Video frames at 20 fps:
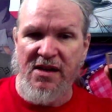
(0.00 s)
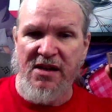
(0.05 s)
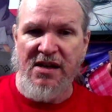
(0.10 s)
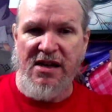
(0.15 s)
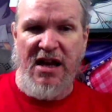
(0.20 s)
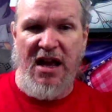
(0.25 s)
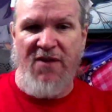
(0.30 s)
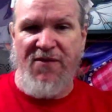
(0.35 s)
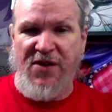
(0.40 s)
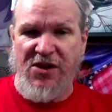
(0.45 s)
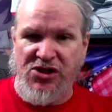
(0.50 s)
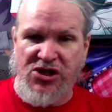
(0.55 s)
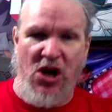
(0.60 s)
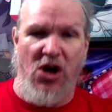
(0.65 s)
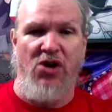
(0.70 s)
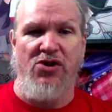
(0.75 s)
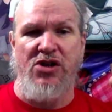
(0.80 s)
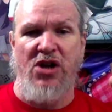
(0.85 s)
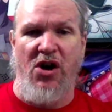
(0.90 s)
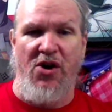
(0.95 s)
If you
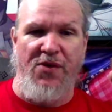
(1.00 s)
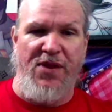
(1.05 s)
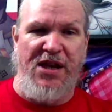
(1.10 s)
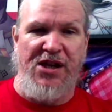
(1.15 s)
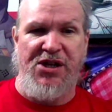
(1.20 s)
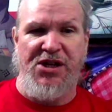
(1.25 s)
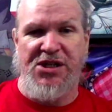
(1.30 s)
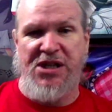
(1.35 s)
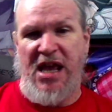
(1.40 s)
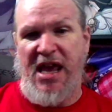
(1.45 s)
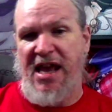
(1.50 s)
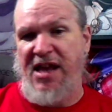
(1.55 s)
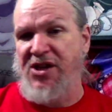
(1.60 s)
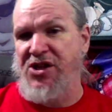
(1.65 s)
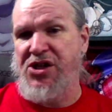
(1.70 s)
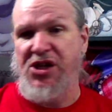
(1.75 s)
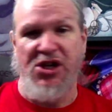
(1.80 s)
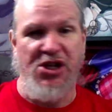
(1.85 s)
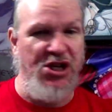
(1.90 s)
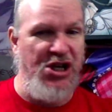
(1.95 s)
don't know these
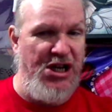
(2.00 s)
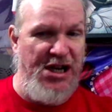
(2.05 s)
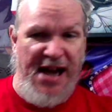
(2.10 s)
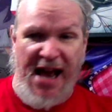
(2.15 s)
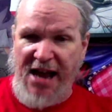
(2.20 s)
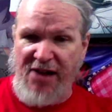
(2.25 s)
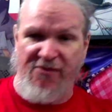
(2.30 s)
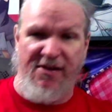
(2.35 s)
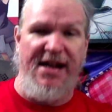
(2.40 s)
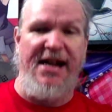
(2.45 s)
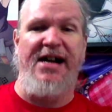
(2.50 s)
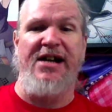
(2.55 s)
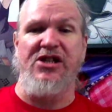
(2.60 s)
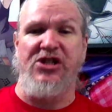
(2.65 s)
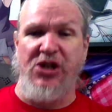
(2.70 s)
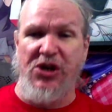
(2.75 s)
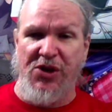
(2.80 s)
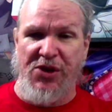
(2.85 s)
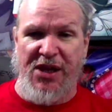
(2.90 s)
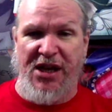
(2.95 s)
things, you're not ready to
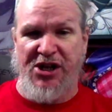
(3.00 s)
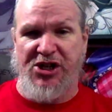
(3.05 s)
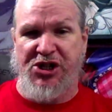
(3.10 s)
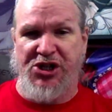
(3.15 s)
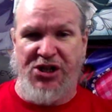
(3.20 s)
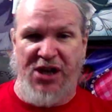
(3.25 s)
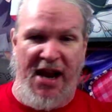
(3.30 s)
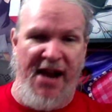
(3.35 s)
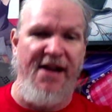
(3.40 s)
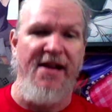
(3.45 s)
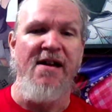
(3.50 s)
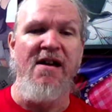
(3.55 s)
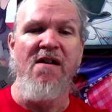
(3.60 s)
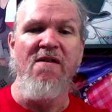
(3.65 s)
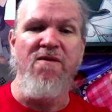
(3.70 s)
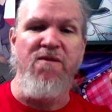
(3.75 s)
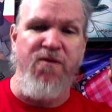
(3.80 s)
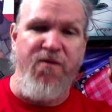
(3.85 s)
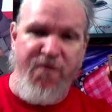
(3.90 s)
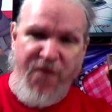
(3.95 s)
do this shit,
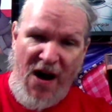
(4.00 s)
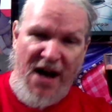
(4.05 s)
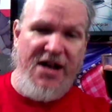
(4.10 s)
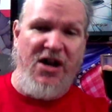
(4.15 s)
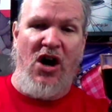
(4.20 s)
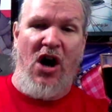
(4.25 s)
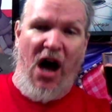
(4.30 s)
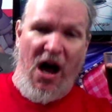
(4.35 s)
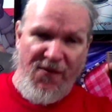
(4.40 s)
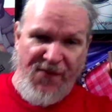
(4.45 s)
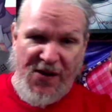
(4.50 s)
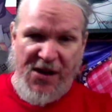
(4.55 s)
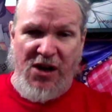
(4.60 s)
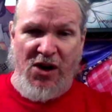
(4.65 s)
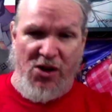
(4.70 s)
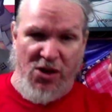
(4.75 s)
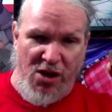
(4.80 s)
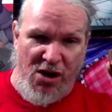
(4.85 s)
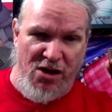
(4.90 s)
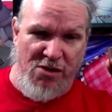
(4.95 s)
fuck off and go
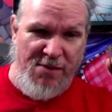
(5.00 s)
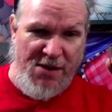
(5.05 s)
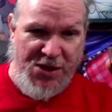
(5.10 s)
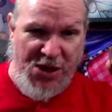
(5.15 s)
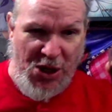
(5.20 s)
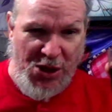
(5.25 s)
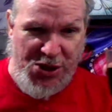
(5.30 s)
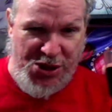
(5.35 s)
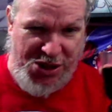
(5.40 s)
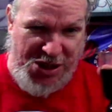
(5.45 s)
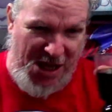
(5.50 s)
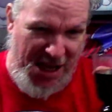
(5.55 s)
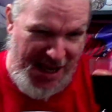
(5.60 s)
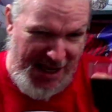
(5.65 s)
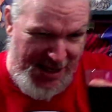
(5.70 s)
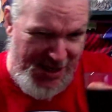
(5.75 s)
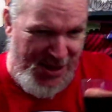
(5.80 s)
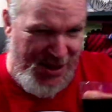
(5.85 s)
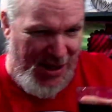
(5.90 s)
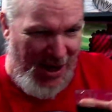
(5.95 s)
learn what those
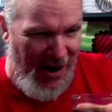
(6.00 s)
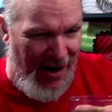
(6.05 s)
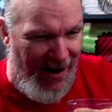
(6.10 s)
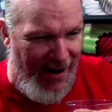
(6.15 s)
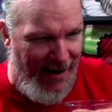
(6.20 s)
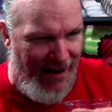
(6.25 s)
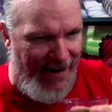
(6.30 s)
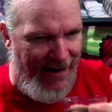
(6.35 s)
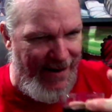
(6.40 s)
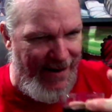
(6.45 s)
things are.